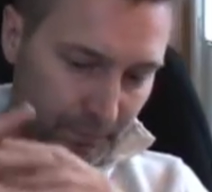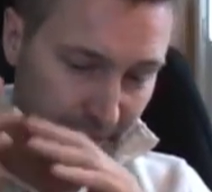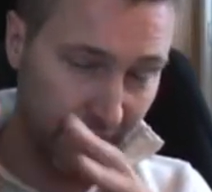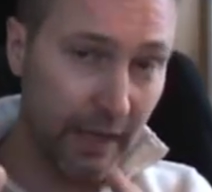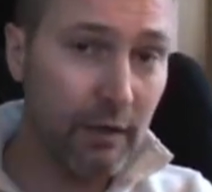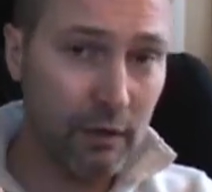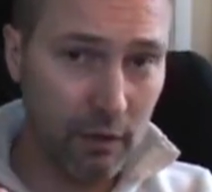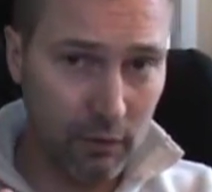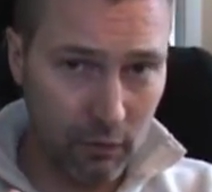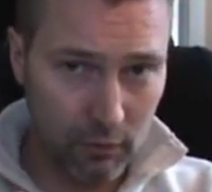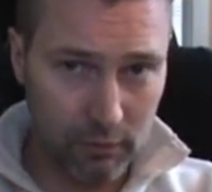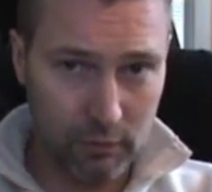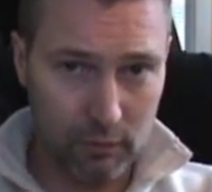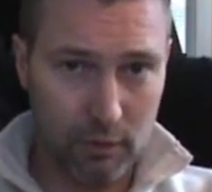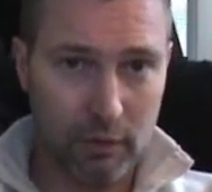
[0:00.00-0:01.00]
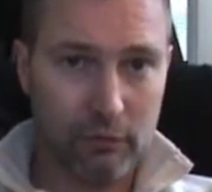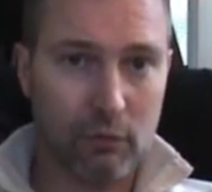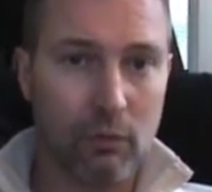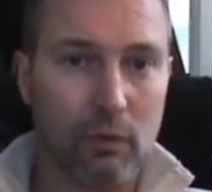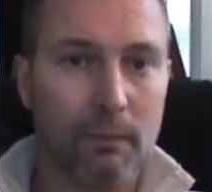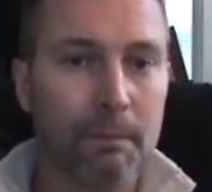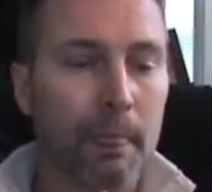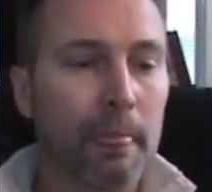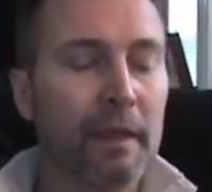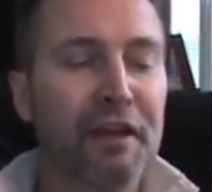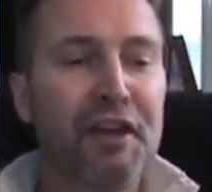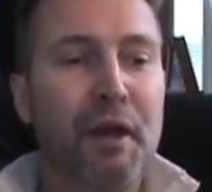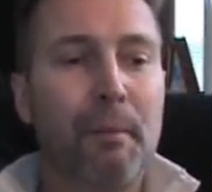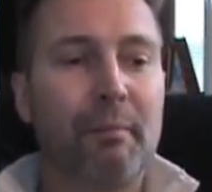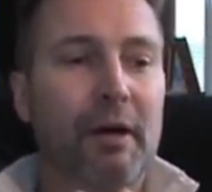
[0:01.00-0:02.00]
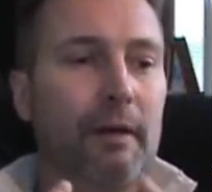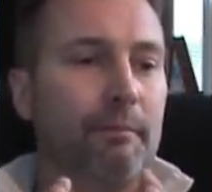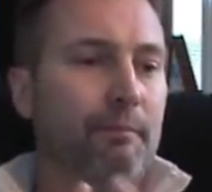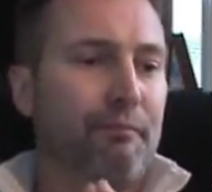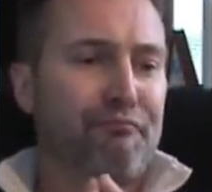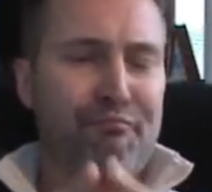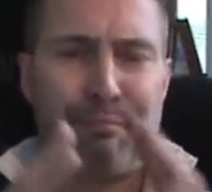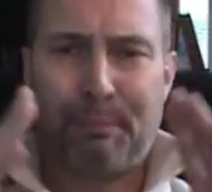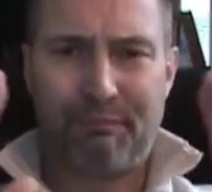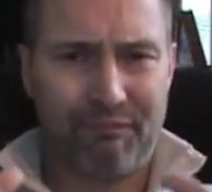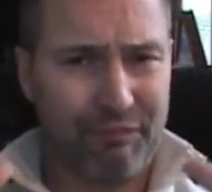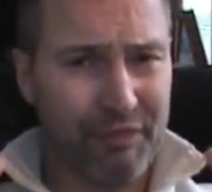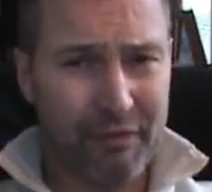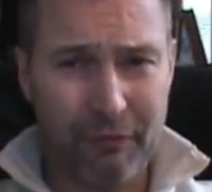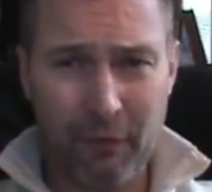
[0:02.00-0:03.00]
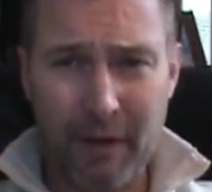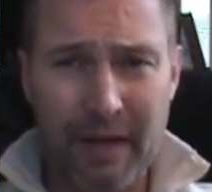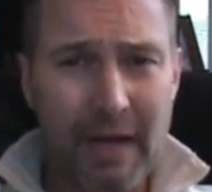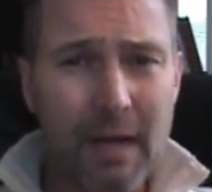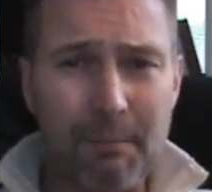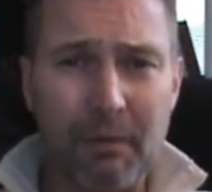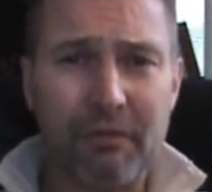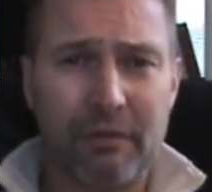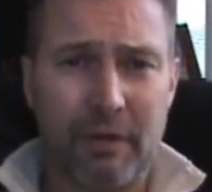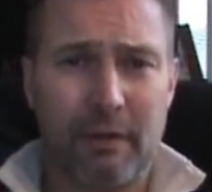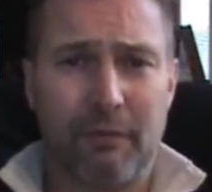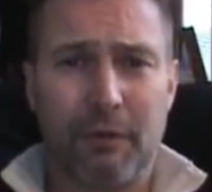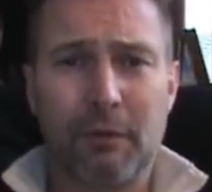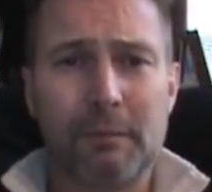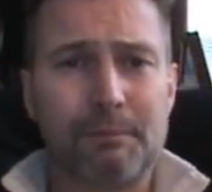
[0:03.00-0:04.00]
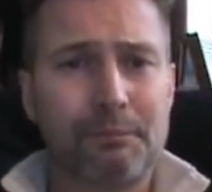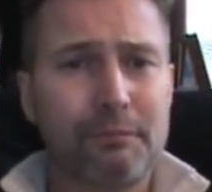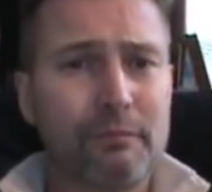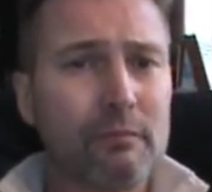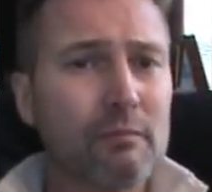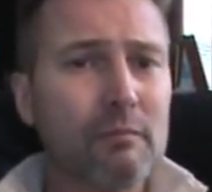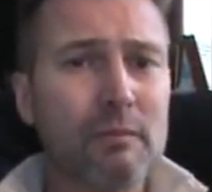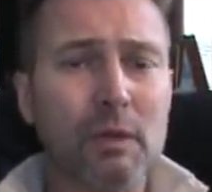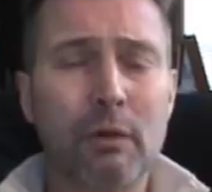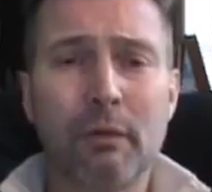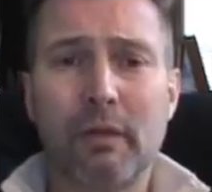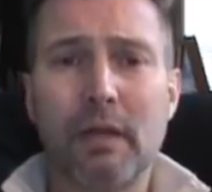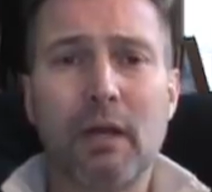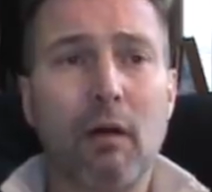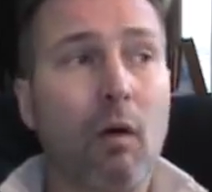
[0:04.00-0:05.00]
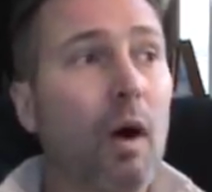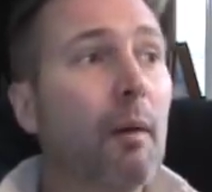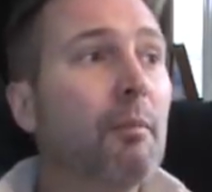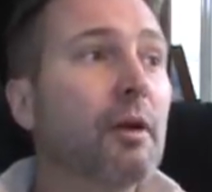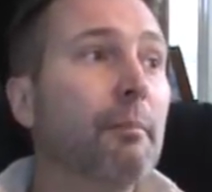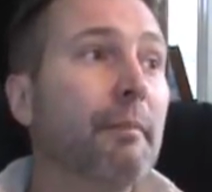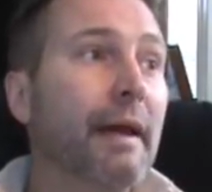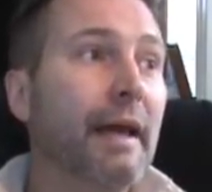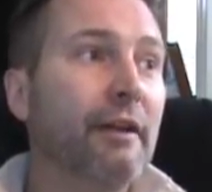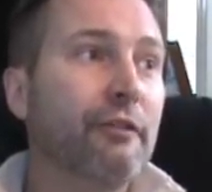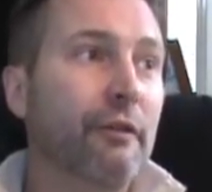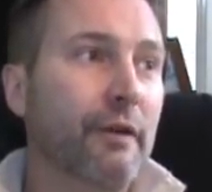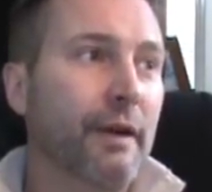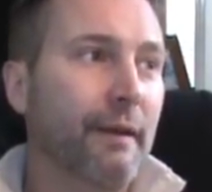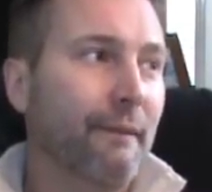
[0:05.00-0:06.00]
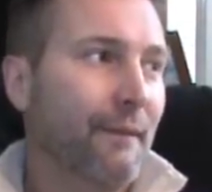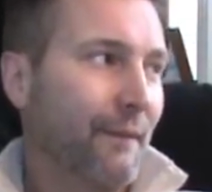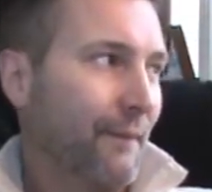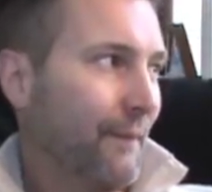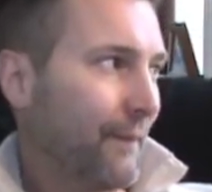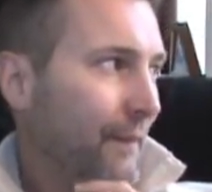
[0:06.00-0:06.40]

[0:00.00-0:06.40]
Then you can go into law school. But for 80% of you who think, oh, I'm going to major in